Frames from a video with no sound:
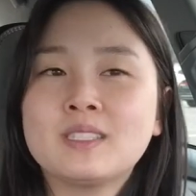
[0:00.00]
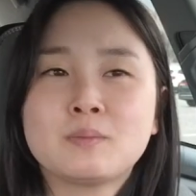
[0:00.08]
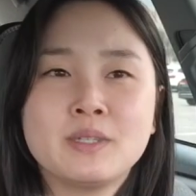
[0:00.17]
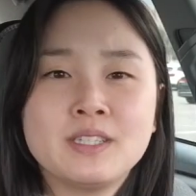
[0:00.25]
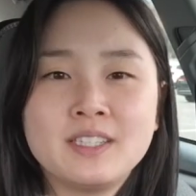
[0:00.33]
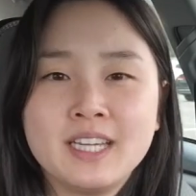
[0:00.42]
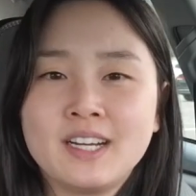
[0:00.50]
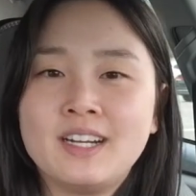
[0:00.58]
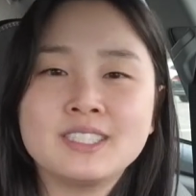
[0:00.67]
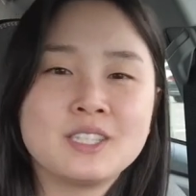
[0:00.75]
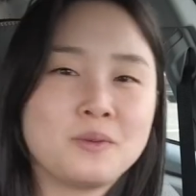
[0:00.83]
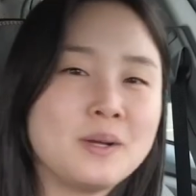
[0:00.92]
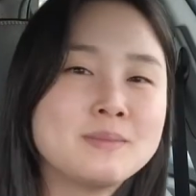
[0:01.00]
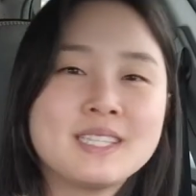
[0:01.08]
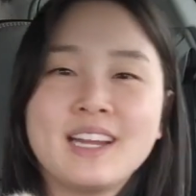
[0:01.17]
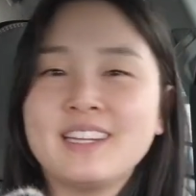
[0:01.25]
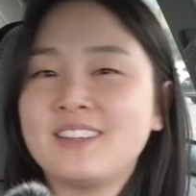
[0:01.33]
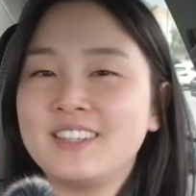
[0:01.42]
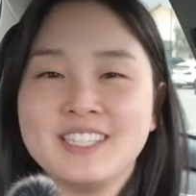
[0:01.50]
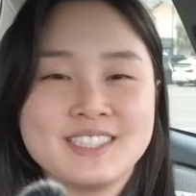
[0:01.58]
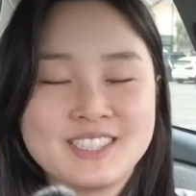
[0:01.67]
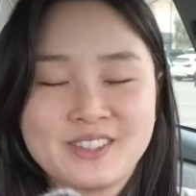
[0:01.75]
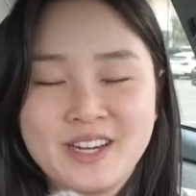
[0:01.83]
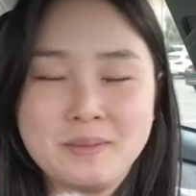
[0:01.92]
sprinkling onto the website and our
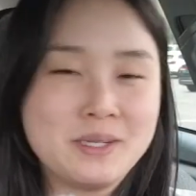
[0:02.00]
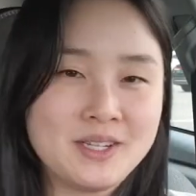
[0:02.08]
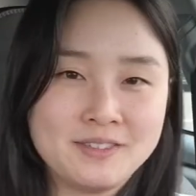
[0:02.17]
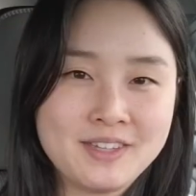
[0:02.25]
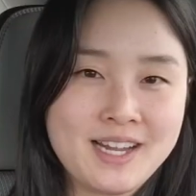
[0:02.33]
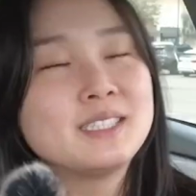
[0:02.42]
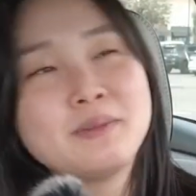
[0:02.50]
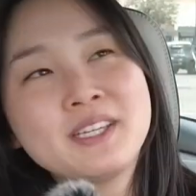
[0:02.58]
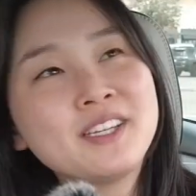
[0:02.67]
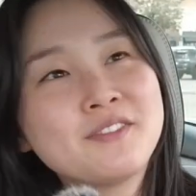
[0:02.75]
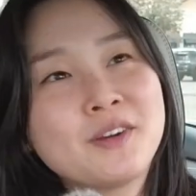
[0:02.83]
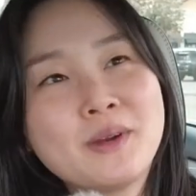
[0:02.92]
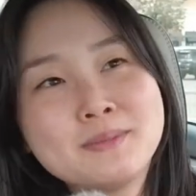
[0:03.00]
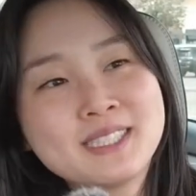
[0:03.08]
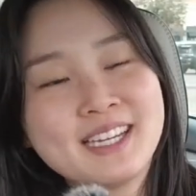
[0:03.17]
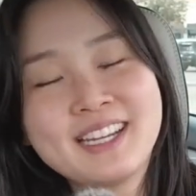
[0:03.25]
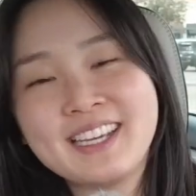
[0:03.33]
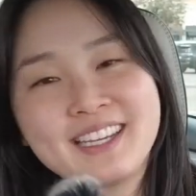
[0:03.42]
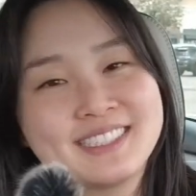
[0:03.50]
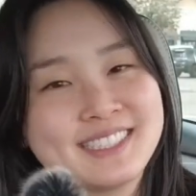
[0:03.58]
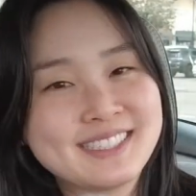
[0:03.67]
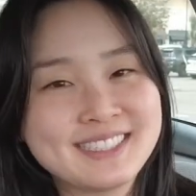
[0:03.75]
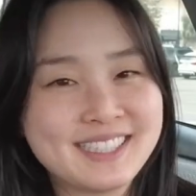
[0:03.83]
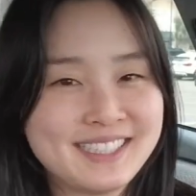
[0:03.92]
Instagram and all of that. And speaking of our website, I guess
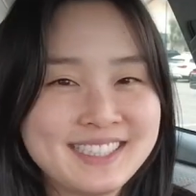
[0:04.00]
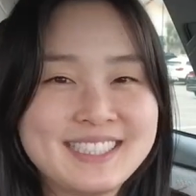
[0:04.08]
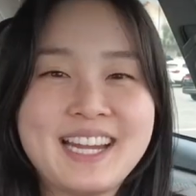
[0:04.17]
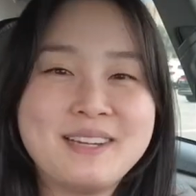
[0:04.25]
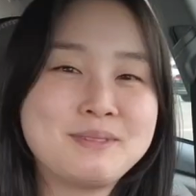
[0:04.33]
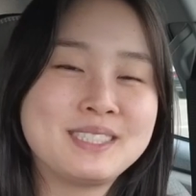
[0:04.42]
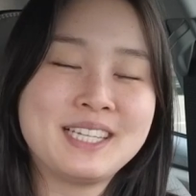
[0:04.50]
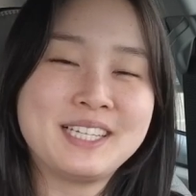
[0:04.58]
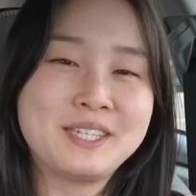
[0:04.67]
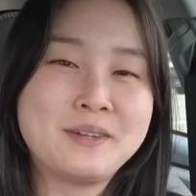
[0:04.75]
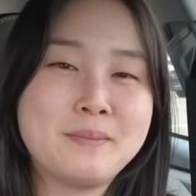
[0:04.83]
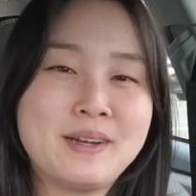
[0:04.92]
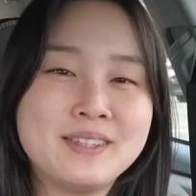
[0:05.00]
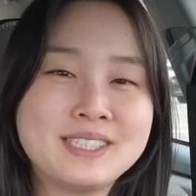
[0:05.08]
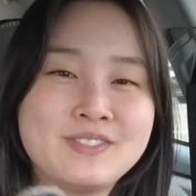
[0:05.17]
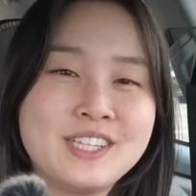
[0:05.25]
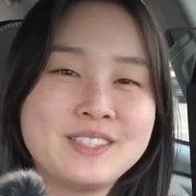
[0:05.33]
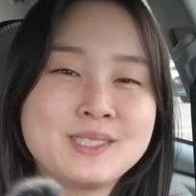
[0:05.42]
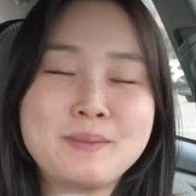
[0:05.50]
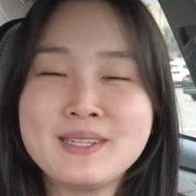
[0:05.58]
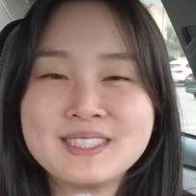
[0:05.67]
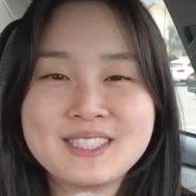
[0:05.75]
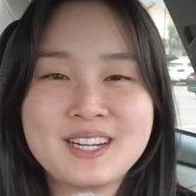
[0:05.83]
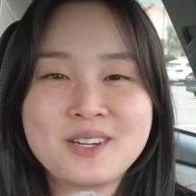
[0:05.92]
this is a good time to tell you about this video
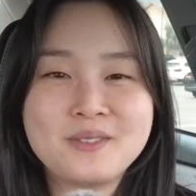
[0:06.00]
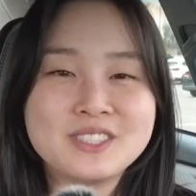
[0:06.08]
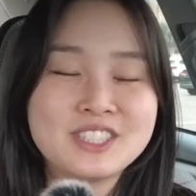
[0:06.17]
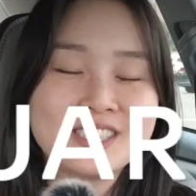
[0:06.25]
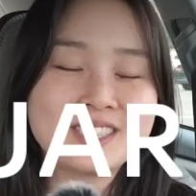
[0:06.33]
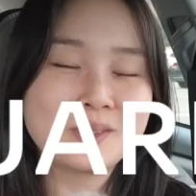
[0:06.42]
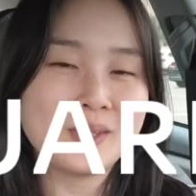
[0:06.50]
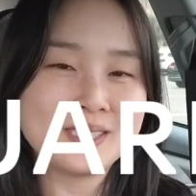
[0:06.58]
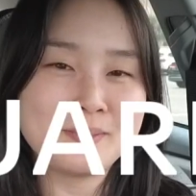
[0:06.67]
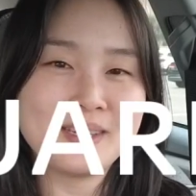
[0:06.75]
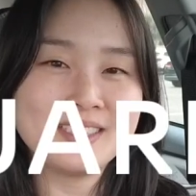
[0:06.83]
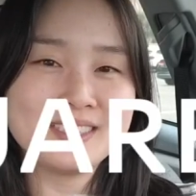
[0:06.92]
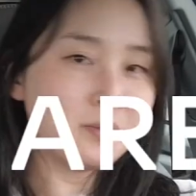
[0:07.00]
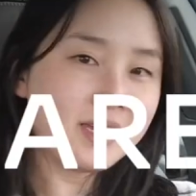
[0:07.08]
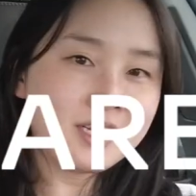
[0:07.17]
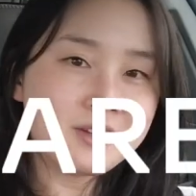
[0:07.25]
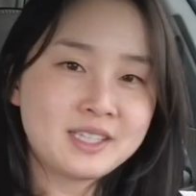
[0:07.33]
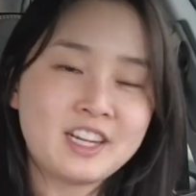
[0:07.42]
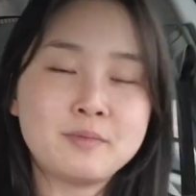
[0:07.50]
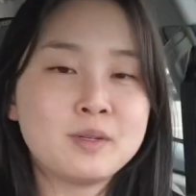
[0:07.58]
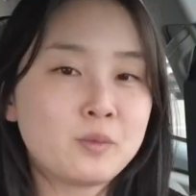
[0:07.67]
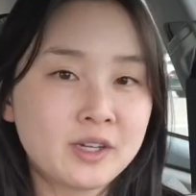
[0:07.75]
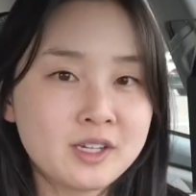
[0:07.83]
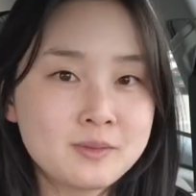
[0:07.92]
sponsor, which is Squarespace. You may know that I've
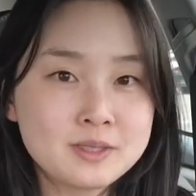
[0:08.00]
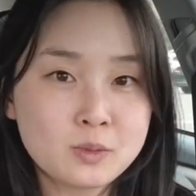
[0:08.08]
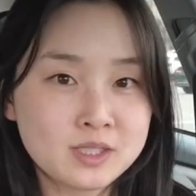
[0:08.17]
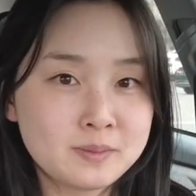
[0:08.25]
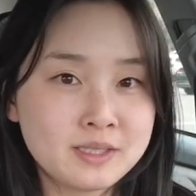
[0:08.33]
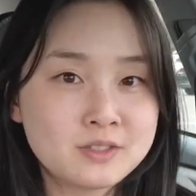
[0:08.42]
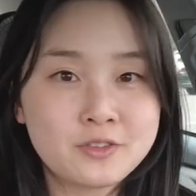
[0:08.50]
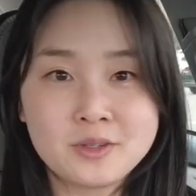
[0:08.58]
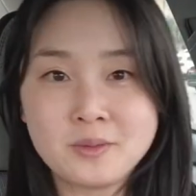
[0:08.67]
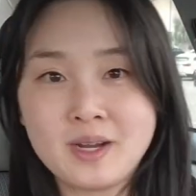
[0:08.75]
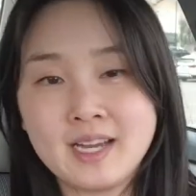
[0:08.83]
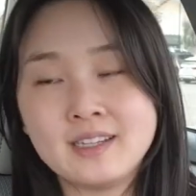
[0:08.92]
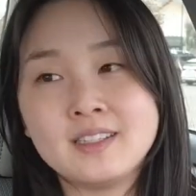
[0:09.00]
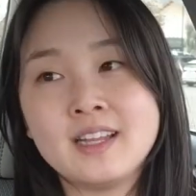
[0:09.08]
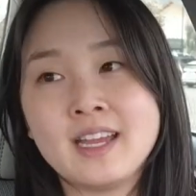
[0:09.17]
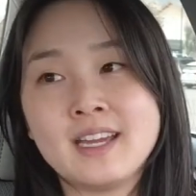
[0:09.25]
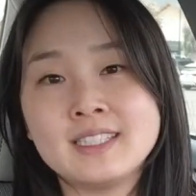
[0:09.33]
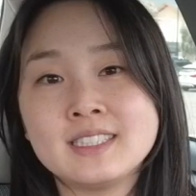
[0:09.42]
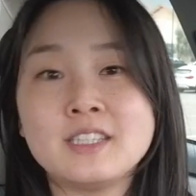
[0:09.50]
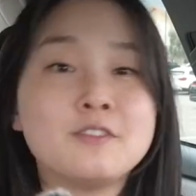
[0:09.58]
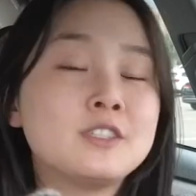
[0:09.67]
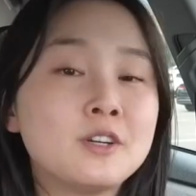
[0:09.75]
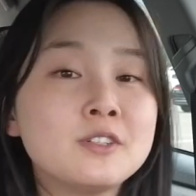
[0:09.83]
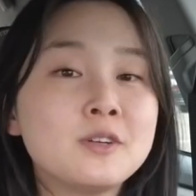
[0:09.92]
been working with Squarespace for a while, and if
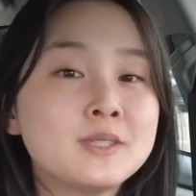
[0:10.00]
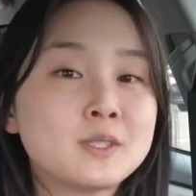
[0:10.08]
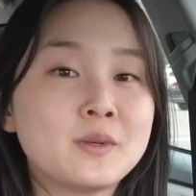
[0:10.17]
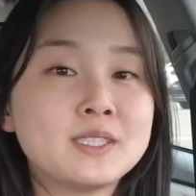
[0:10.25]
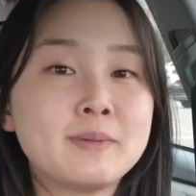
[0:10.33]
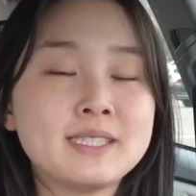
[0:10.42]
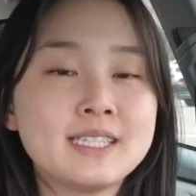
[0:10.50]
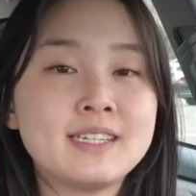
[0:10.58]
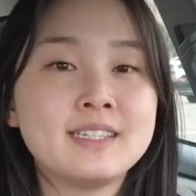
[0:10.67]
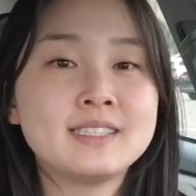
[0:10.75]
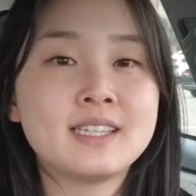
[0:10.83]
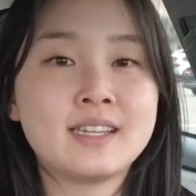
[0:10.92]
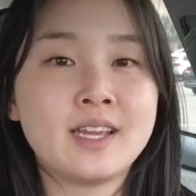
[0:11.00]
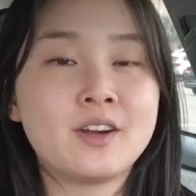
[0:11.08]
you don't know what Squarespace is, they